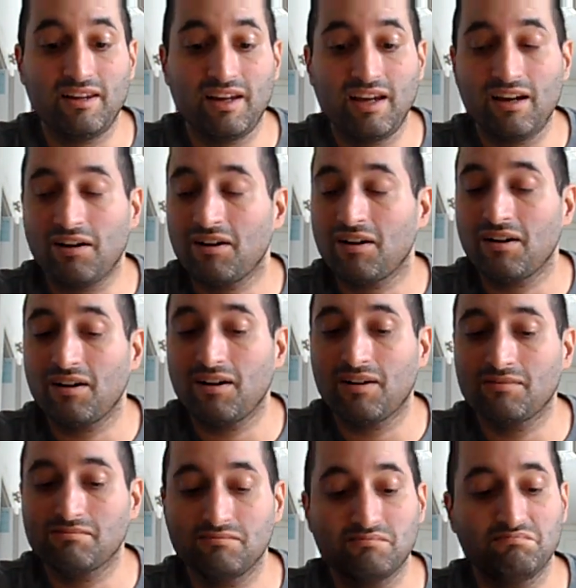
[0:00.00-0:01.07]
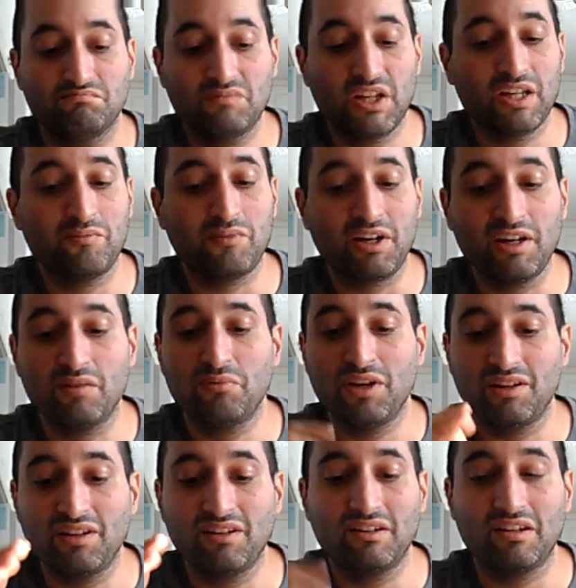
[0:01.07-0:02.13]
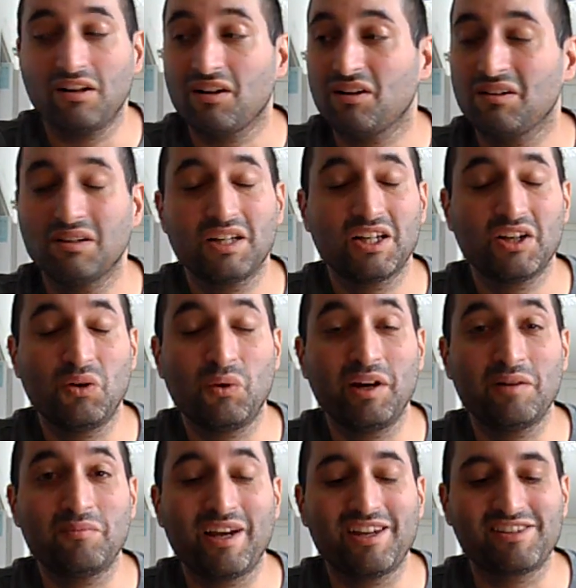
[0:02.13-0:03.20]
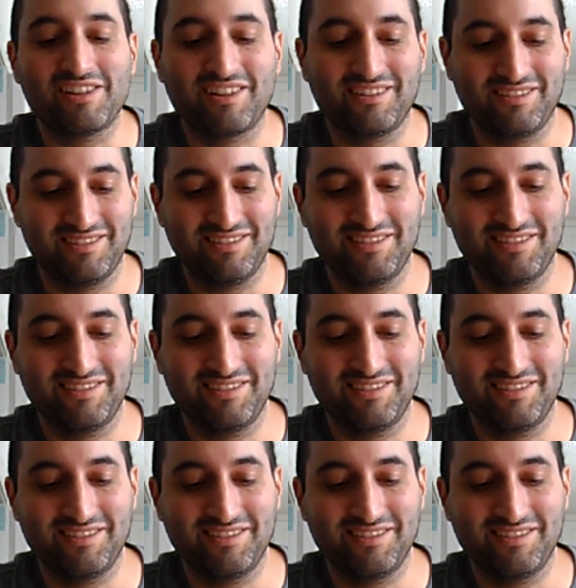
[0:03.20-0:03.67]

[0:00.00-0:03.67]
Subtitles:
They are, in my opinion, they're quite amazing.